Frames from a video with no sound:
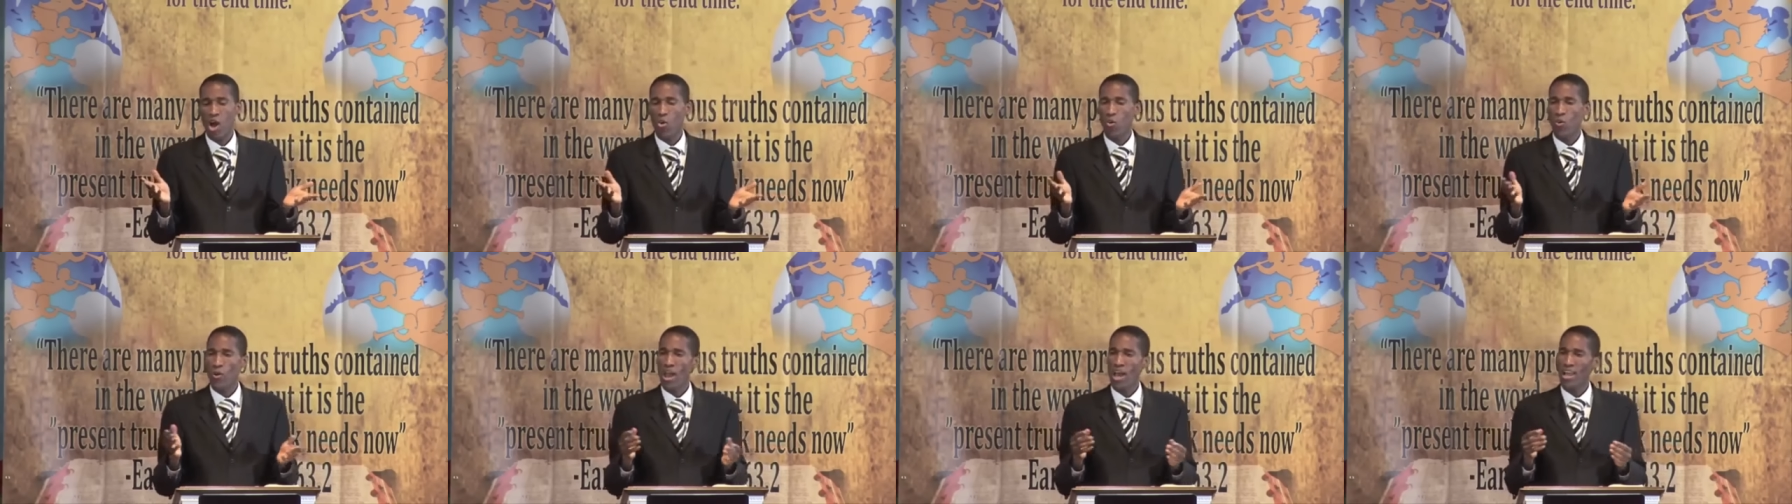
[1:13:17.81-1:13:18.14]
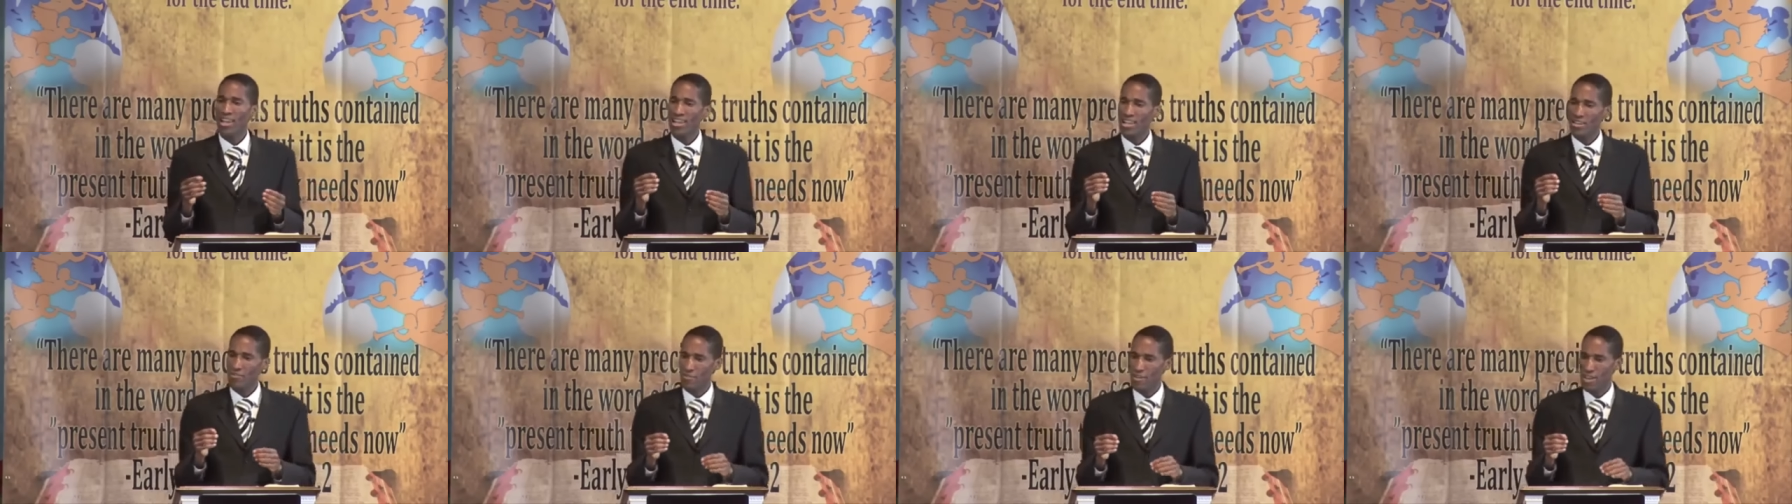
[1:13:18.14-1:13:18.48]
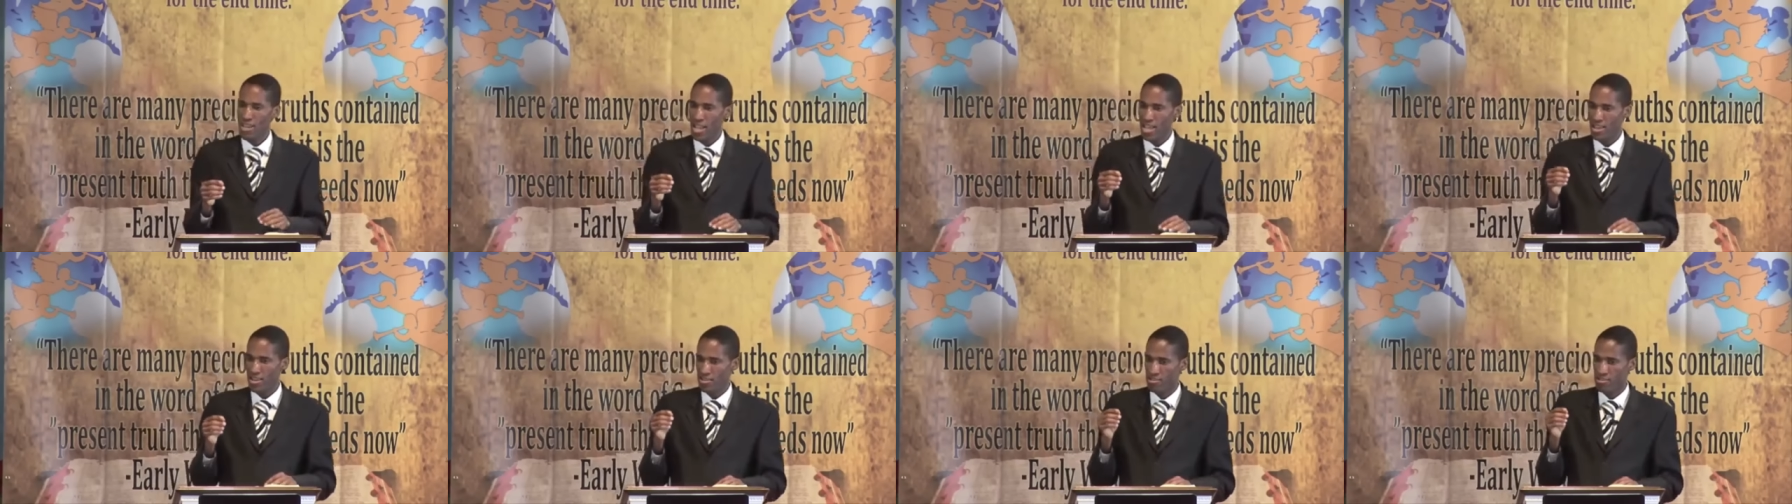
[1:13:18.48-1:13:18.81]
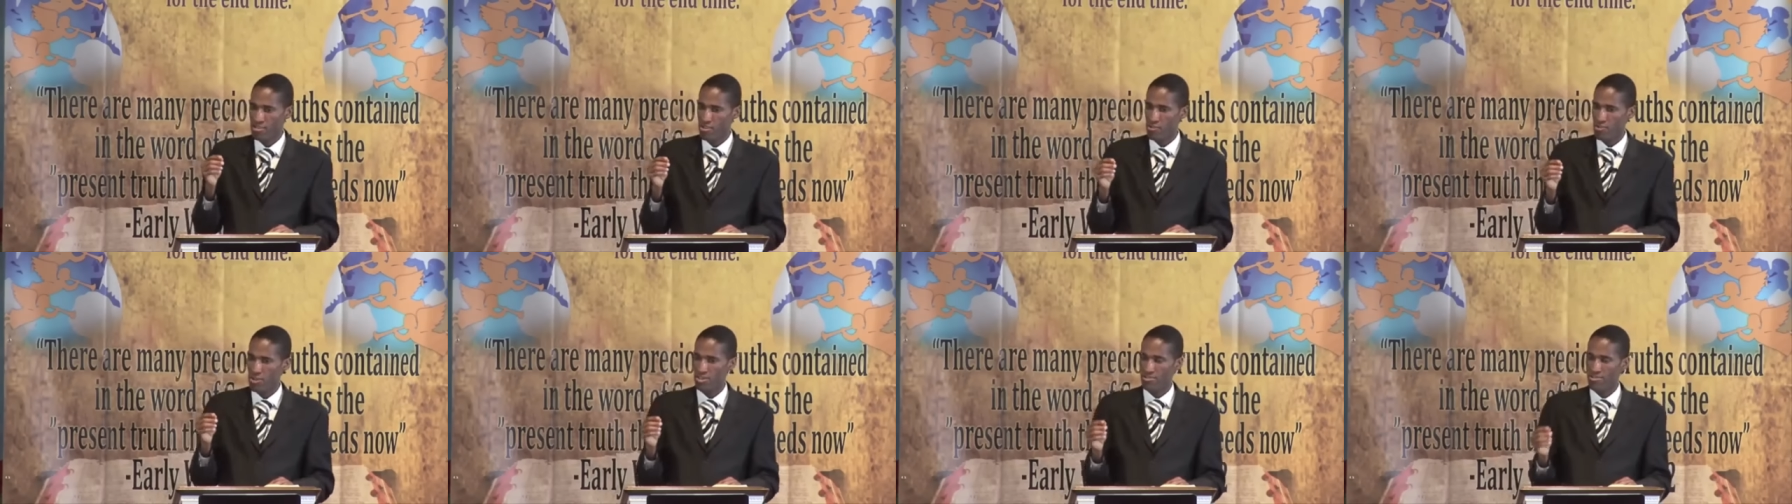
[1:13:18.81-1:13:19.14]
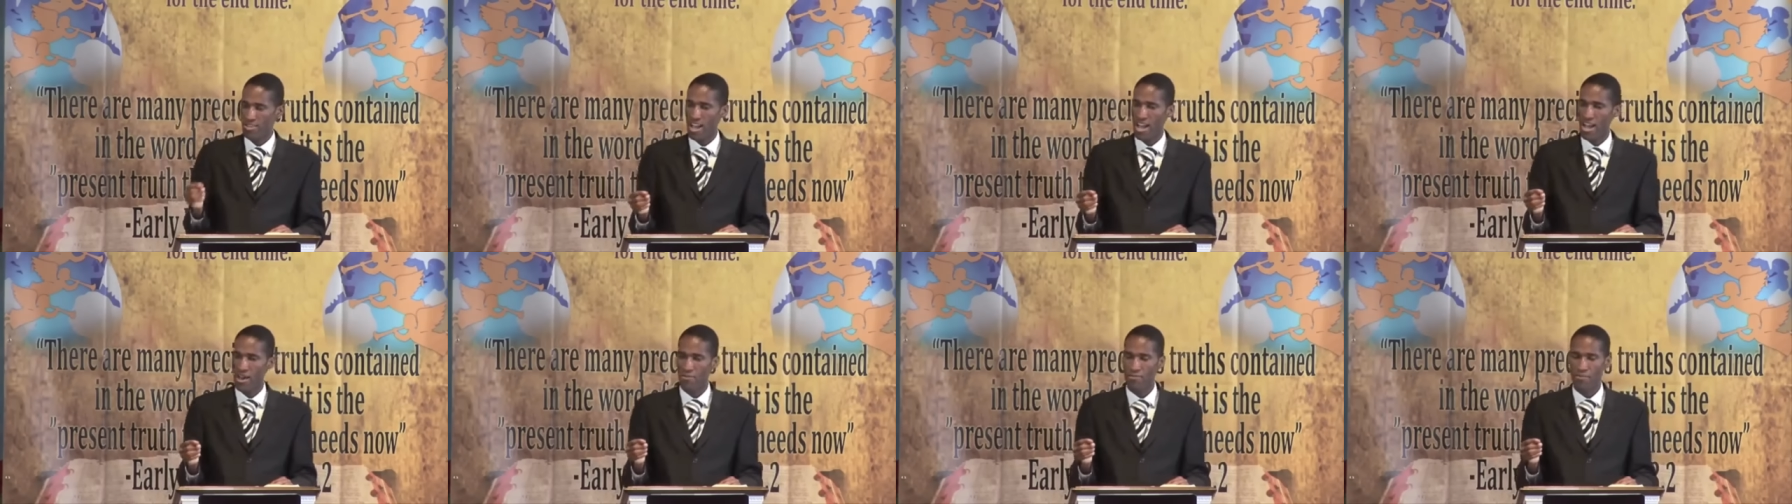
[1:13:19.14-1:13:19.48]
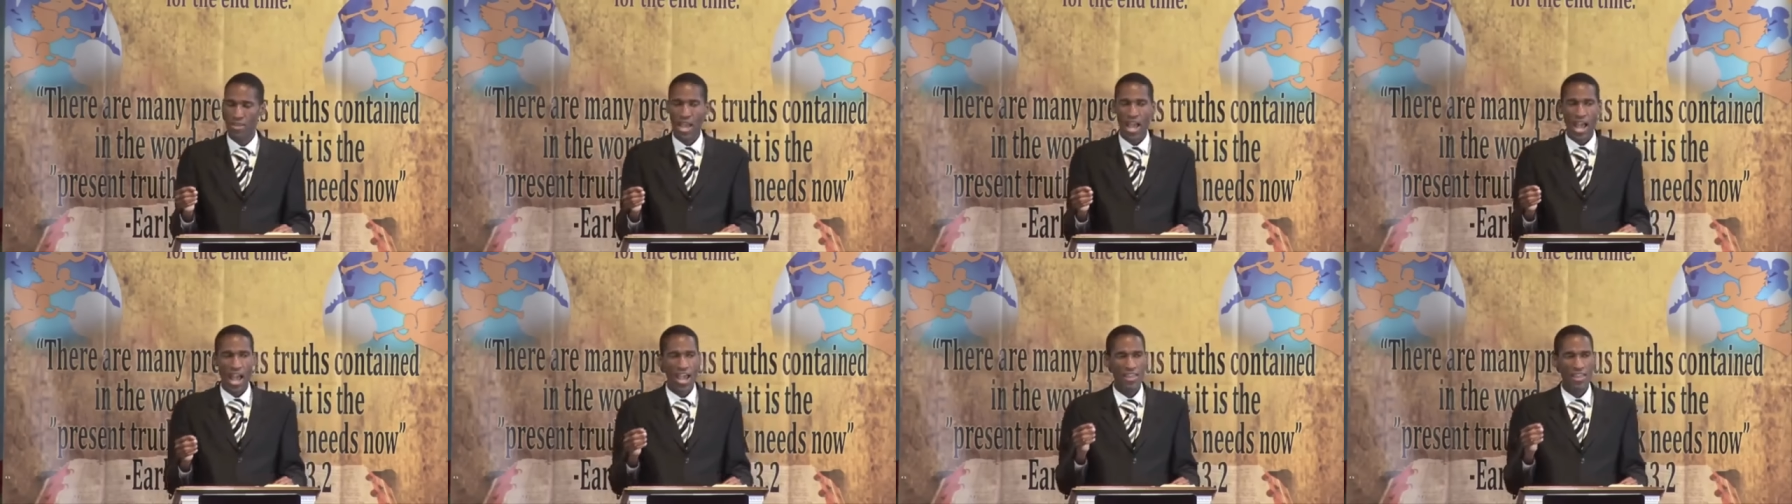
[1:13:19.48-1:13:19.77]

We are living in a serious time